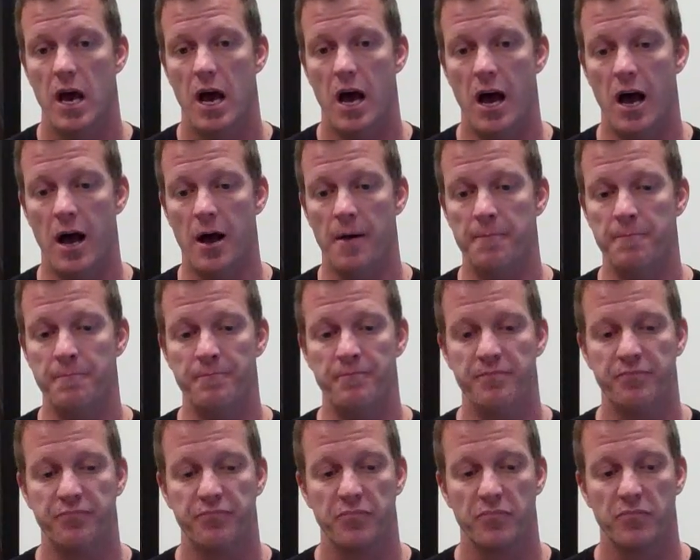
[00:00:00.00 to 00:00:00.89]

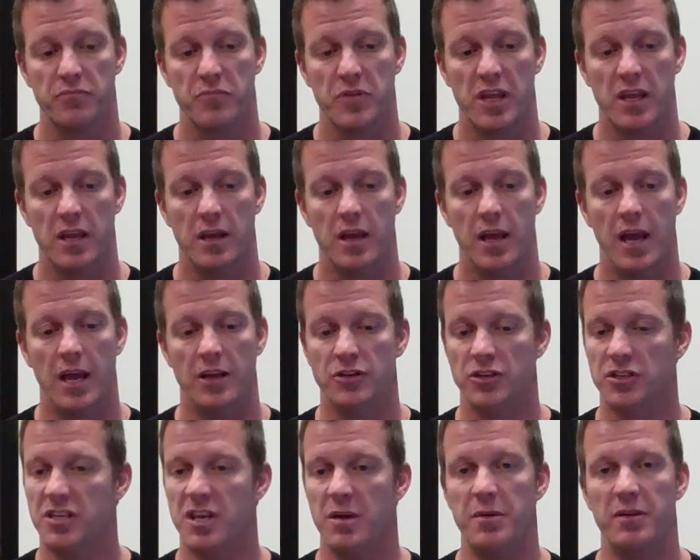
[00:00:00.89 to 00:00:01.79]

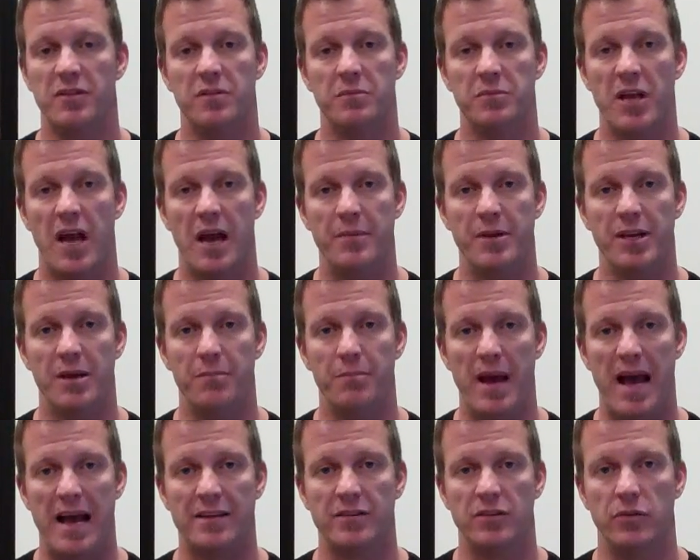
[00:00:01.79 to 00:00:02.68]
And just give me some time to get
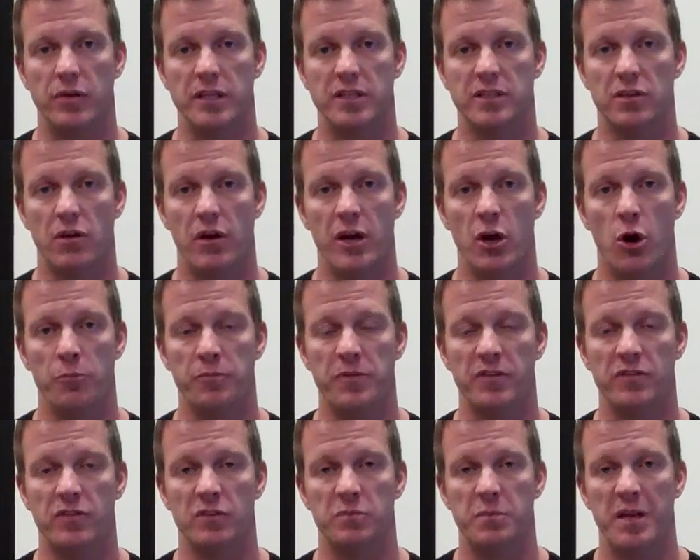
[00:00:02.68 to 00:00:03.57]
back to it. So I hope
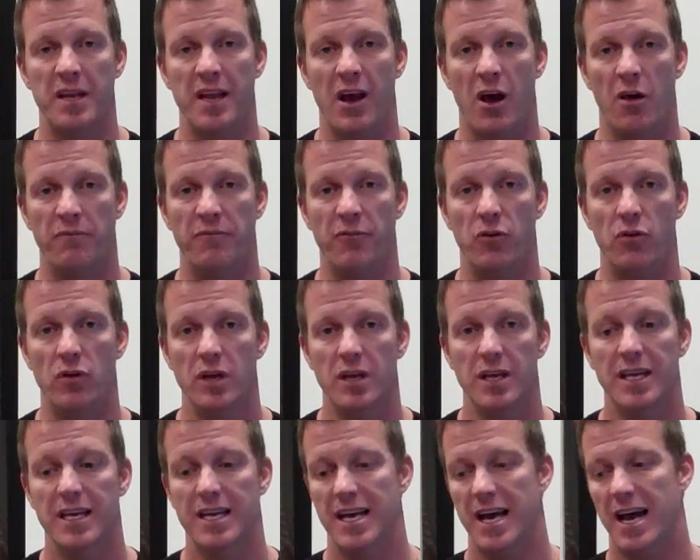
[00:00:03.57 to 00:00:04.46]
this has been helpful.
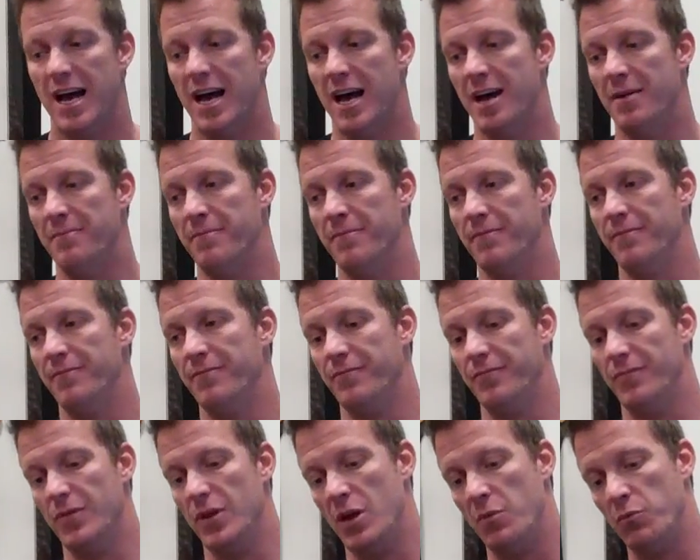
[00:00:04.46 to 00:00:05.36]
And
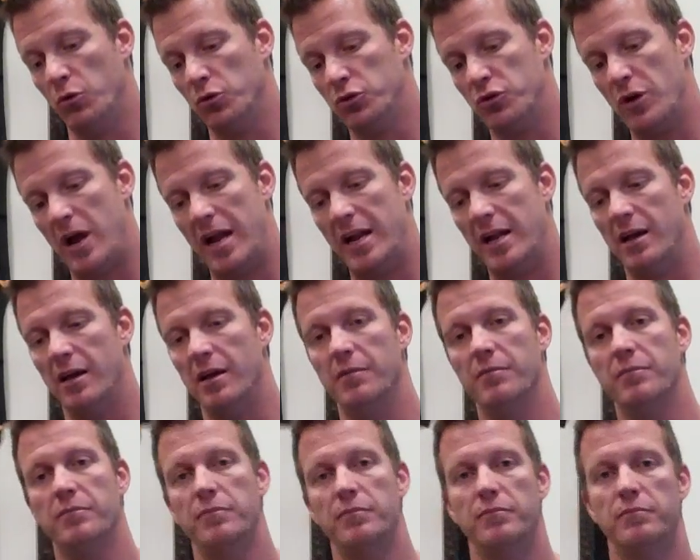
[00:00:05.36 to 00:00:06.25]
we'll try to